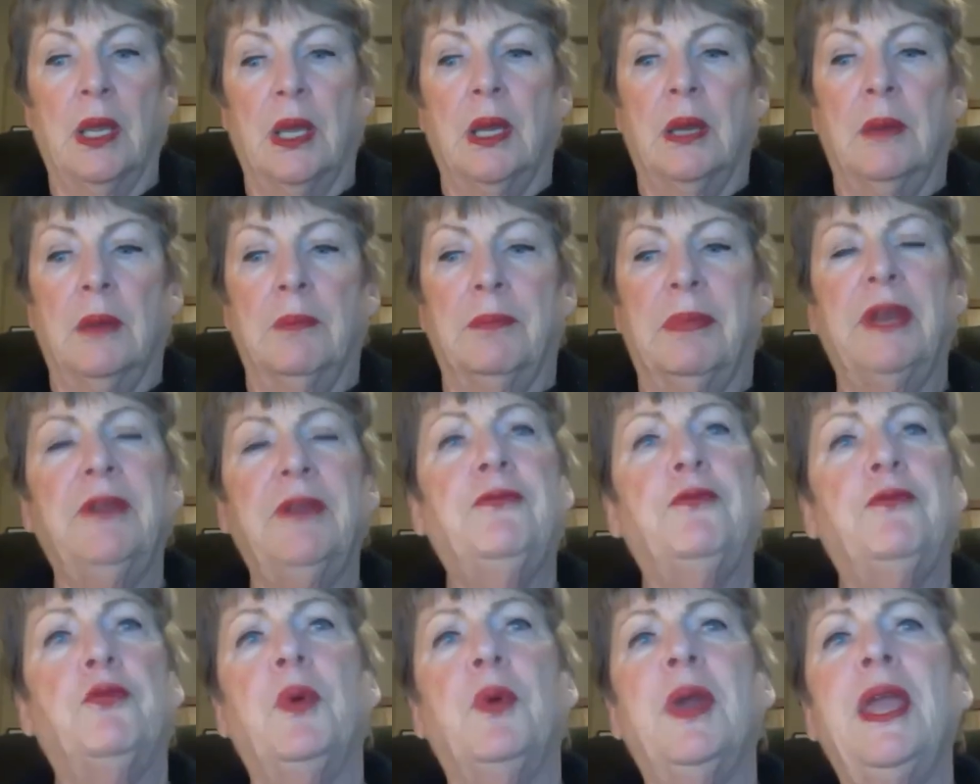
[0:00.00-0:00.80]
But
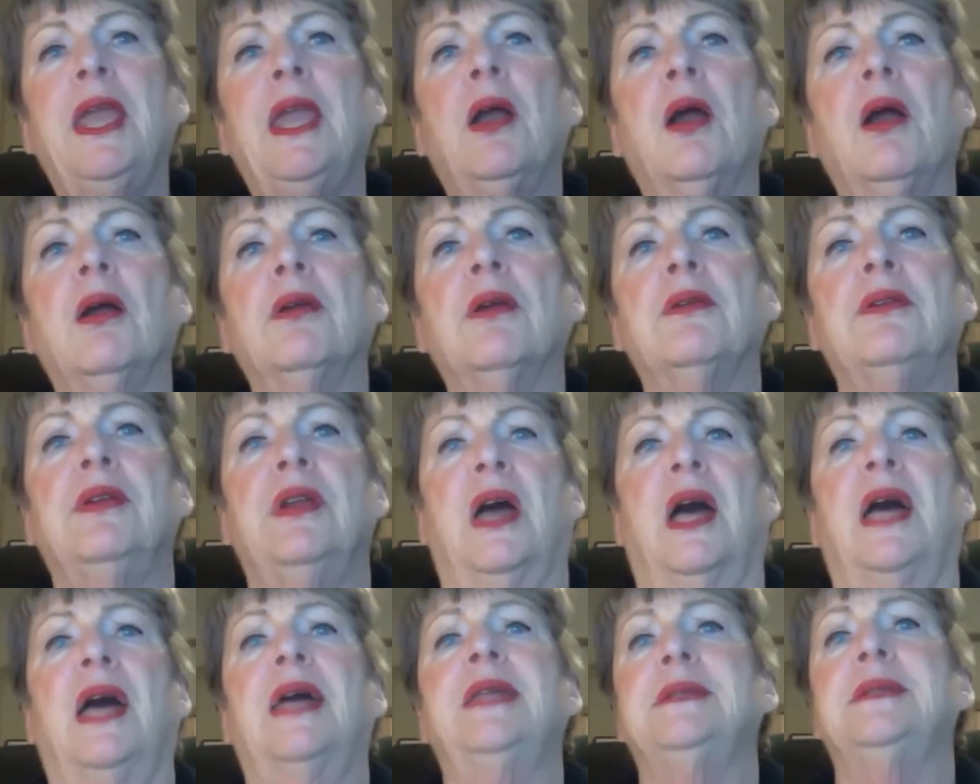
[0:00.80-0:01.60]
if we are
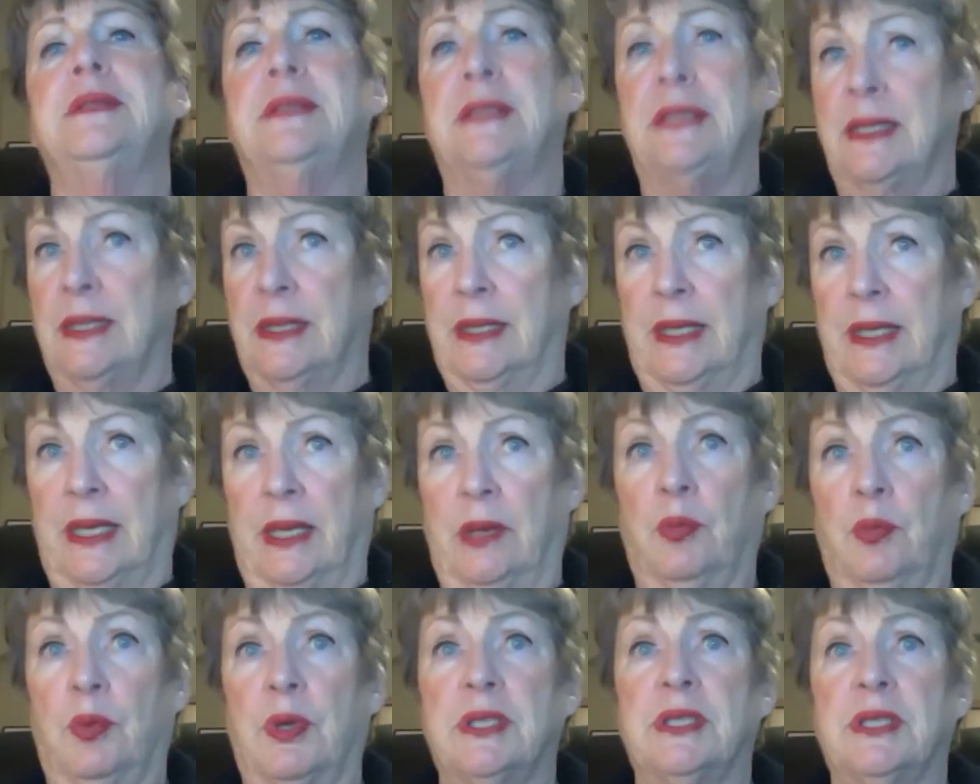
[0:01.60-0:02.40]
not
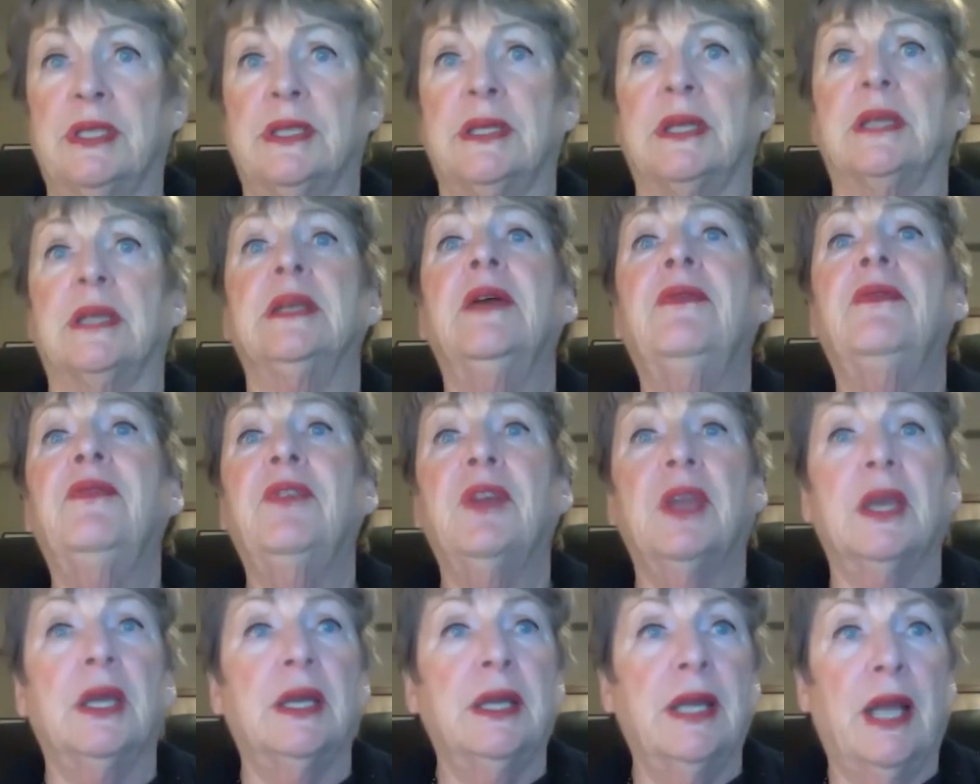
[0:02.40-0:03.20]
dealing with
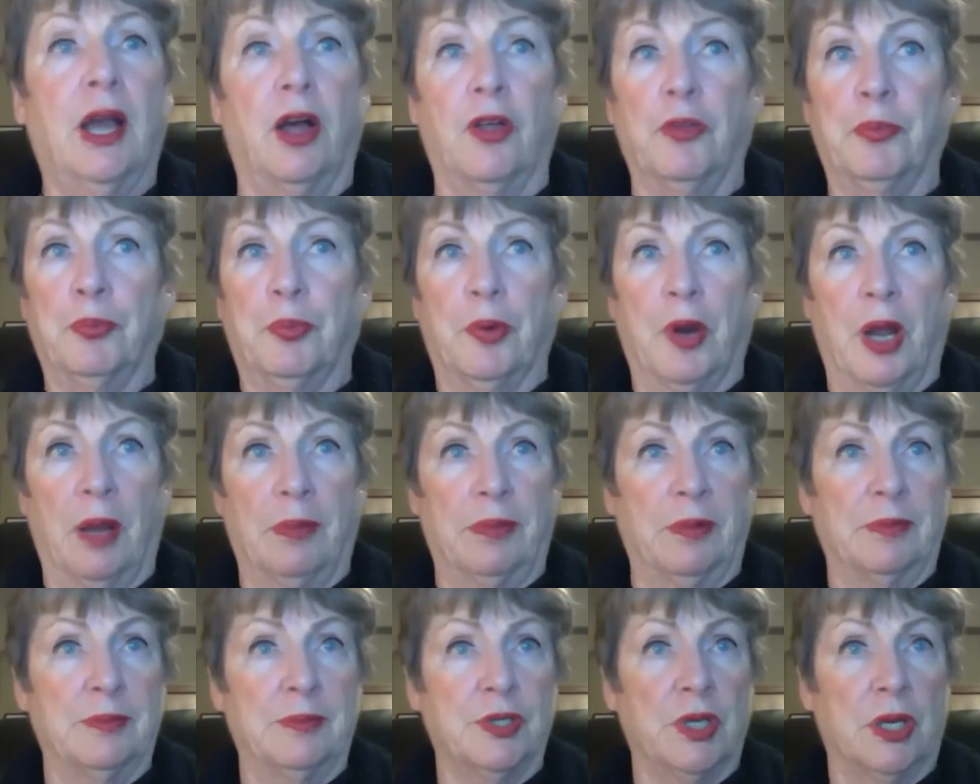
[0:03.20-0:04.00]
significant health
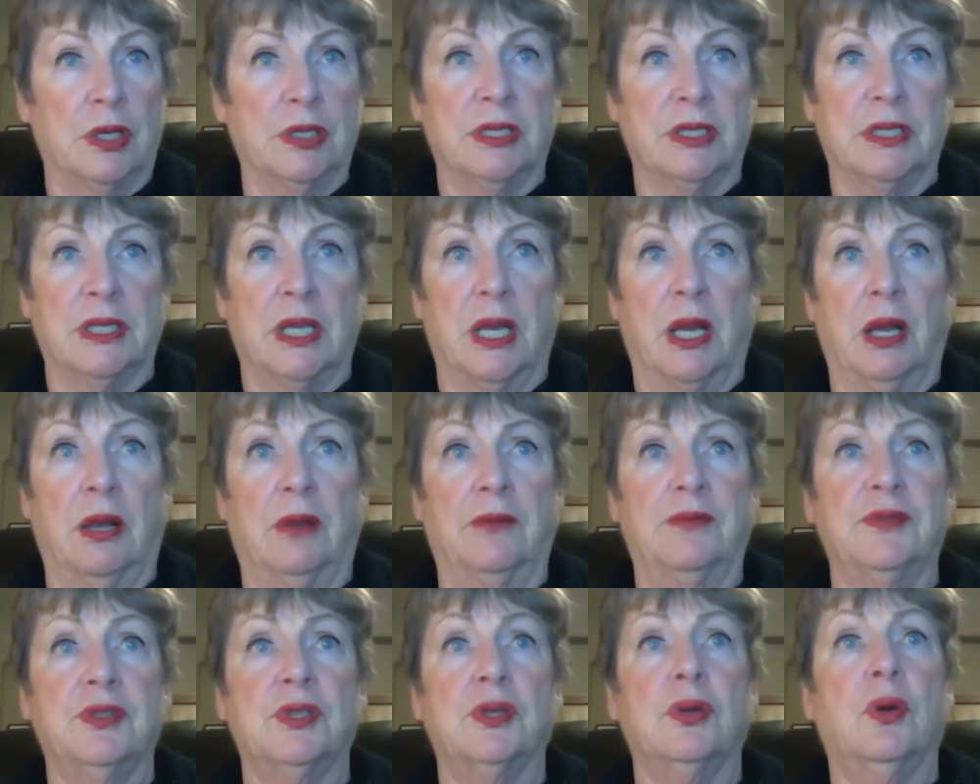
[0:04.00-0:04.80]
problems
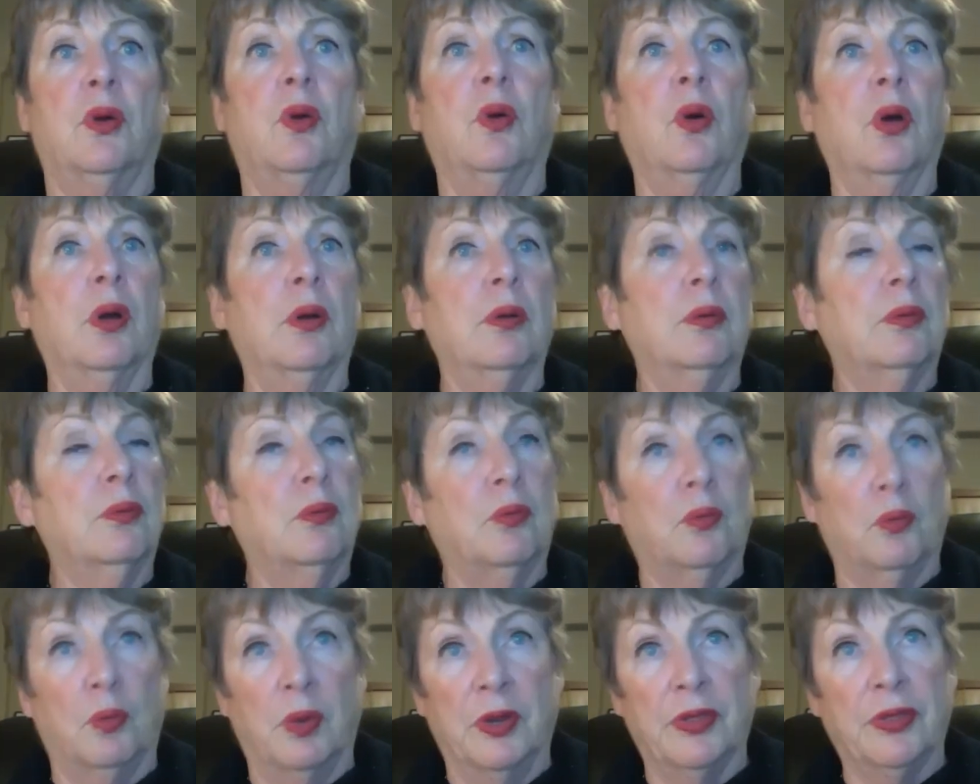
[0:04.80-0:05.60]
ourselves or
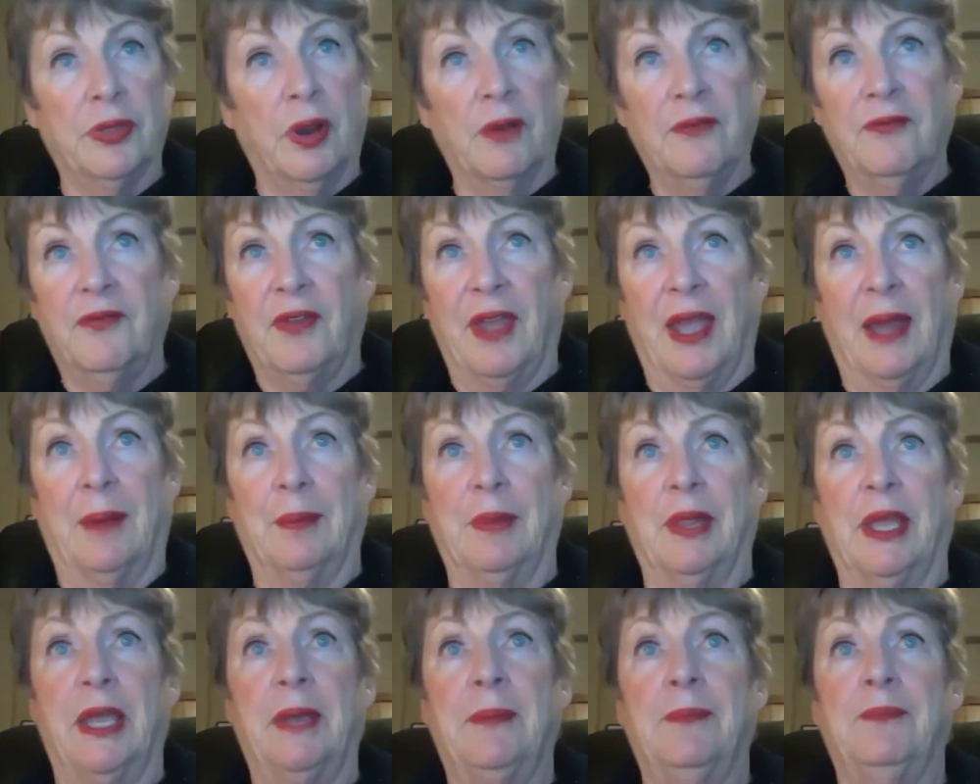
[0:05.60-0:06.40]
with our
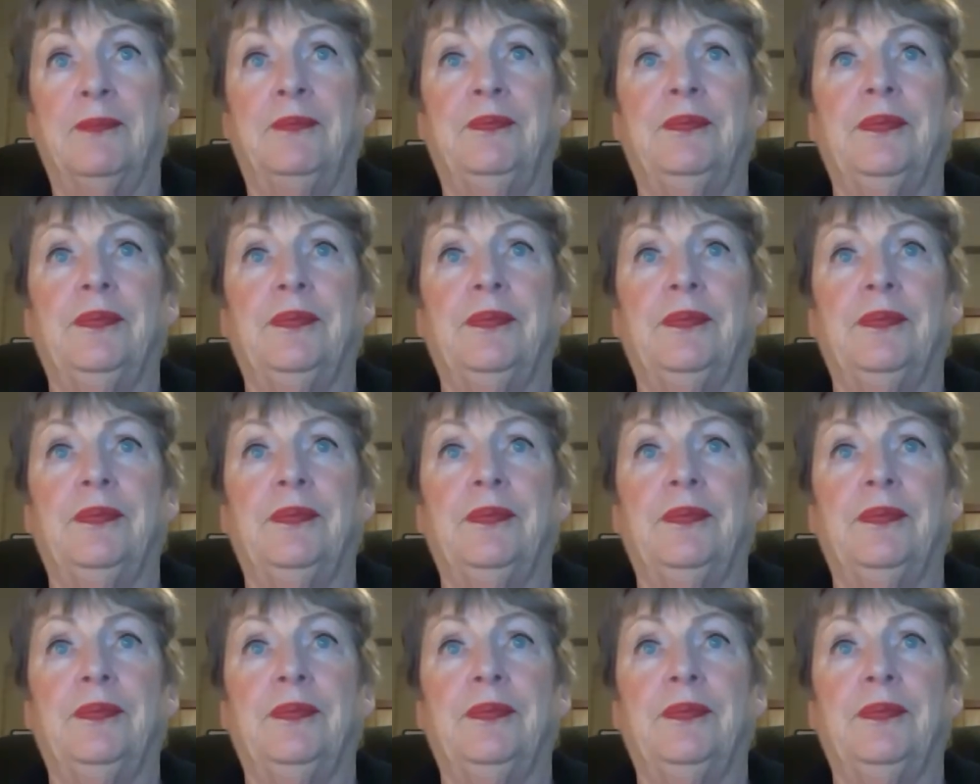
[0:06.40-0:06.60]
family,